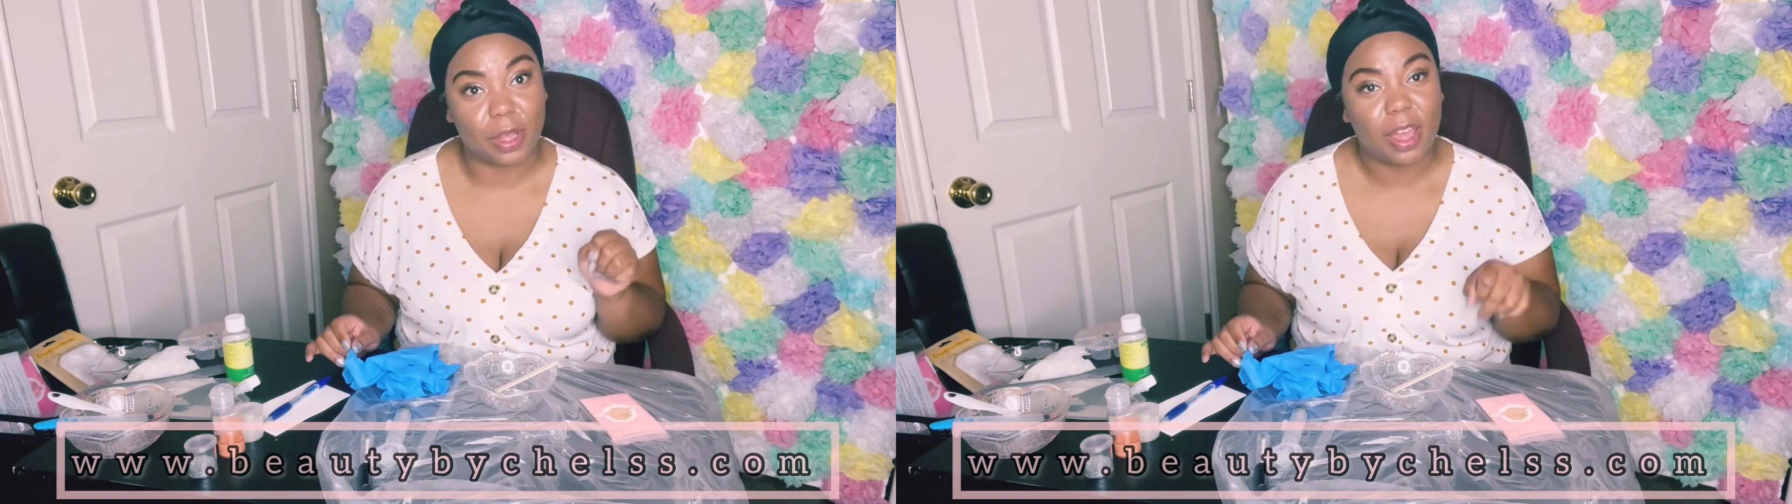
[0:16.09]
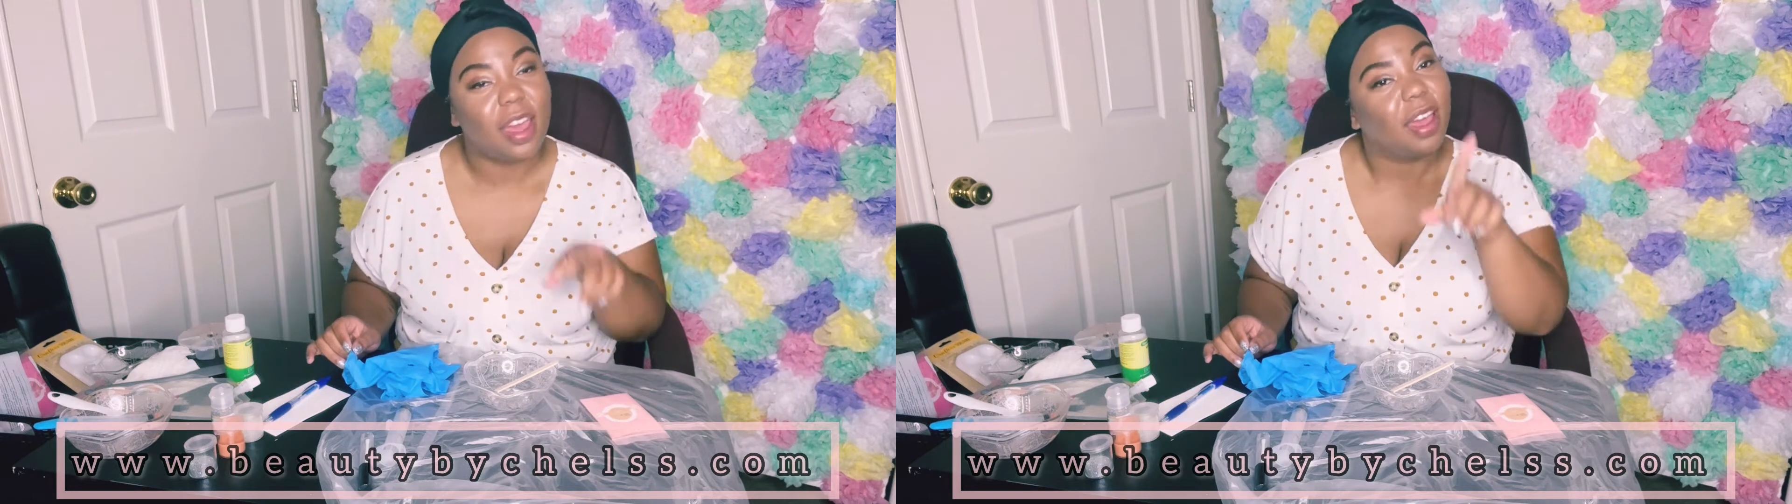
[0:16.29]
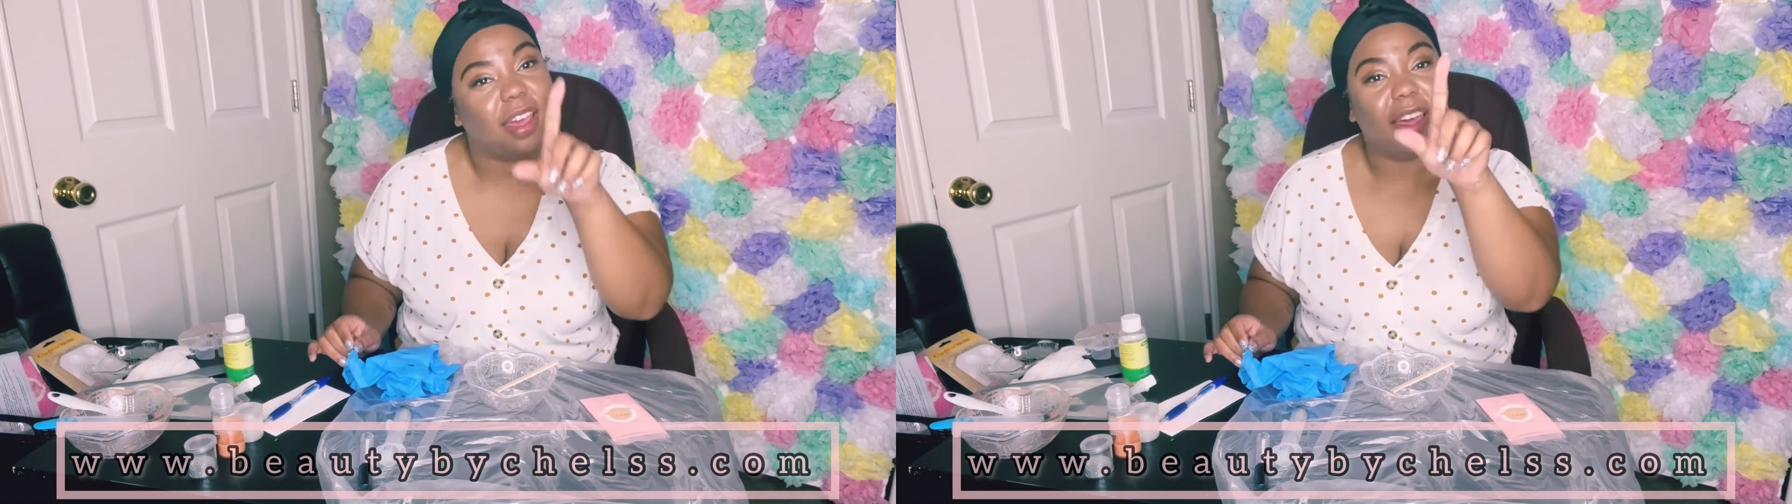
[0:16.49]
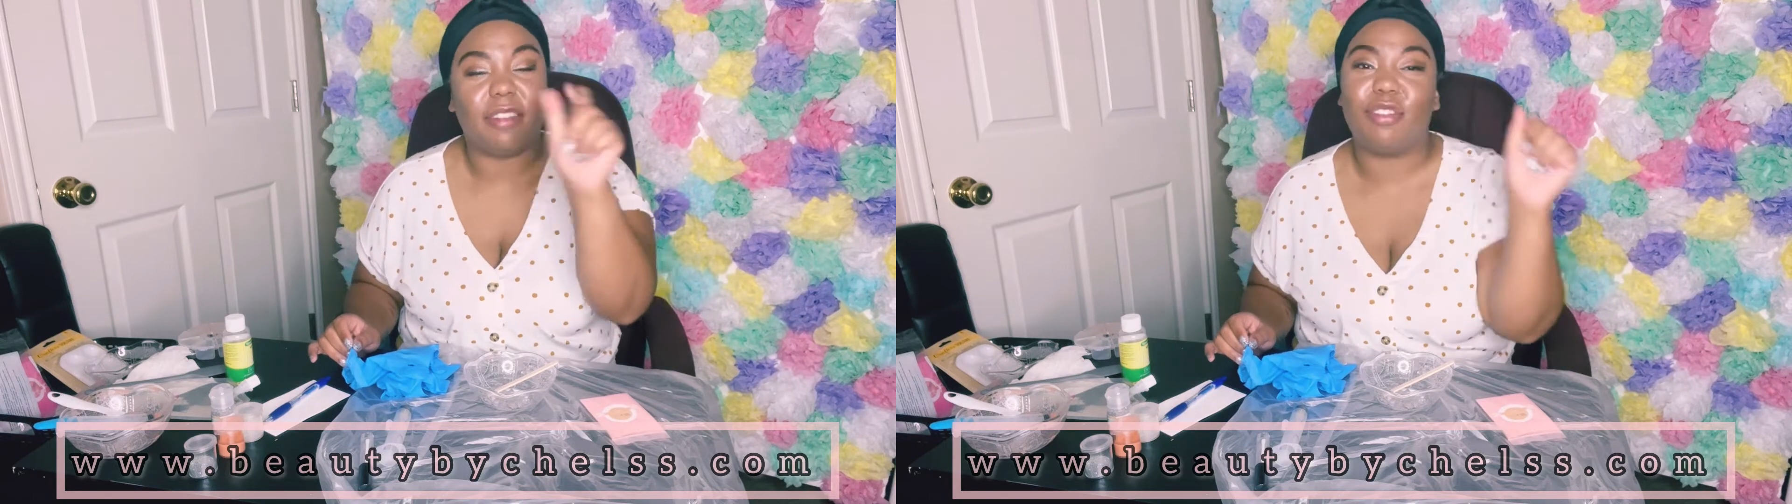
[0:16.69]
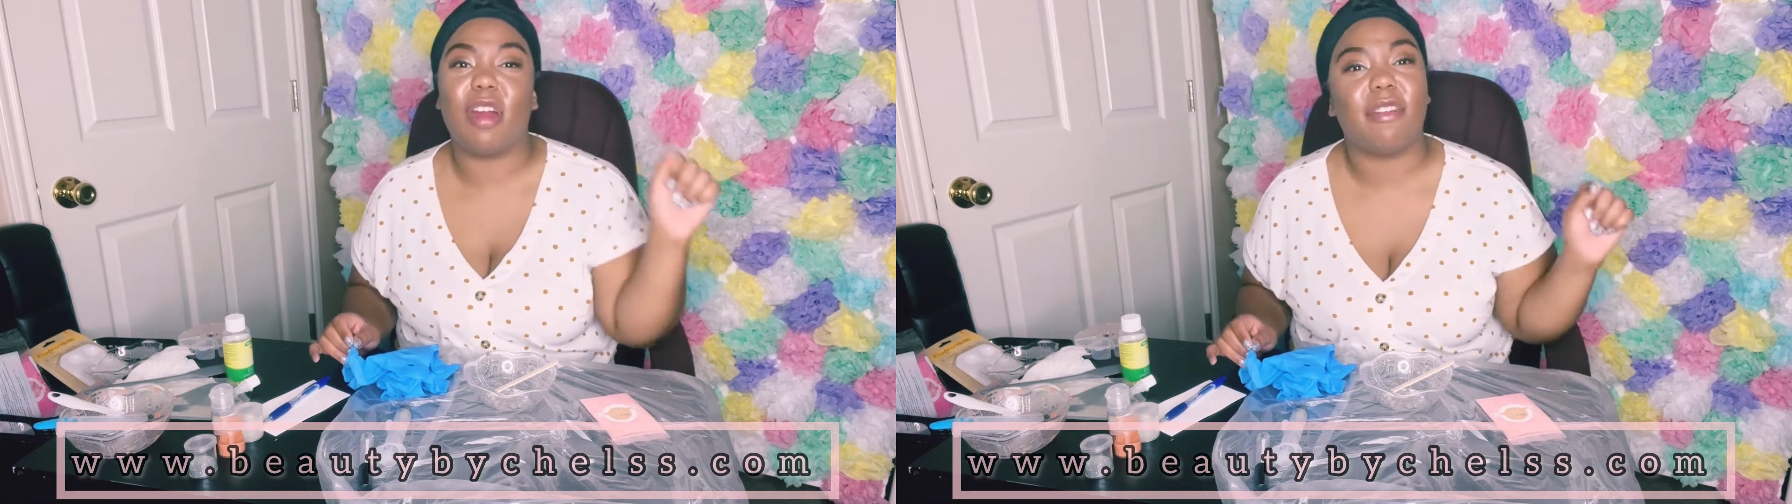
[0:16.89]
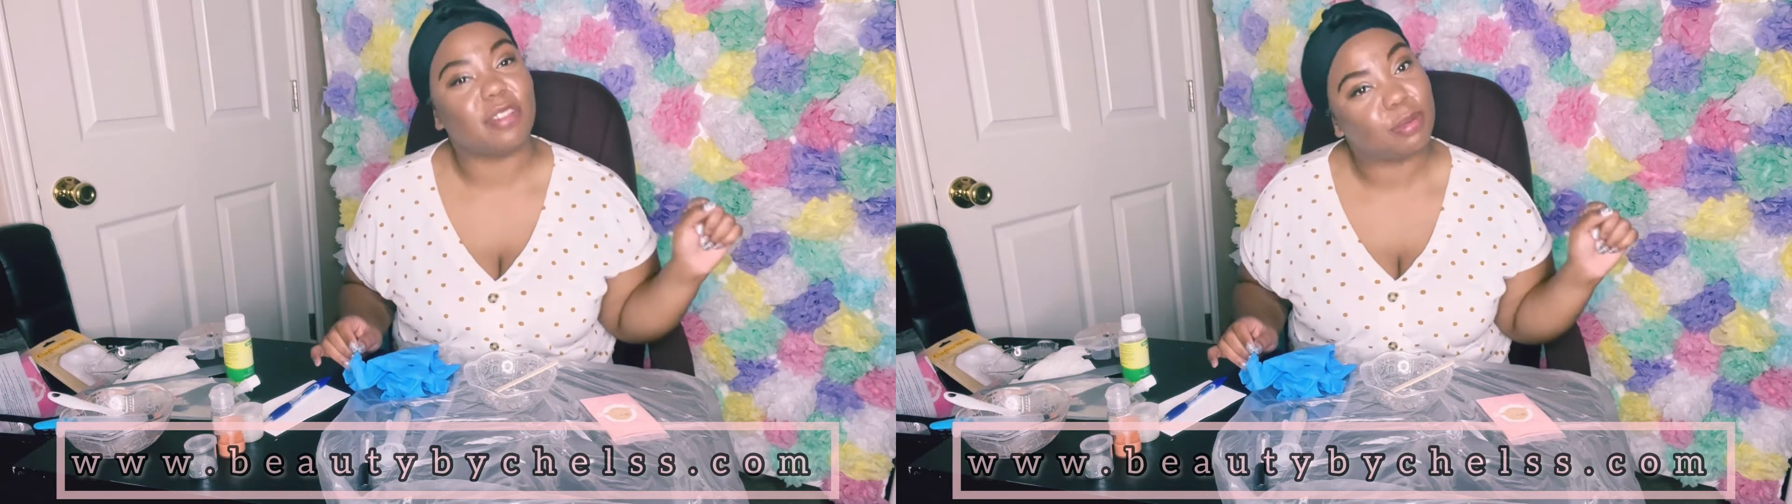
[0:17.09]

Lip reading: And if you haven't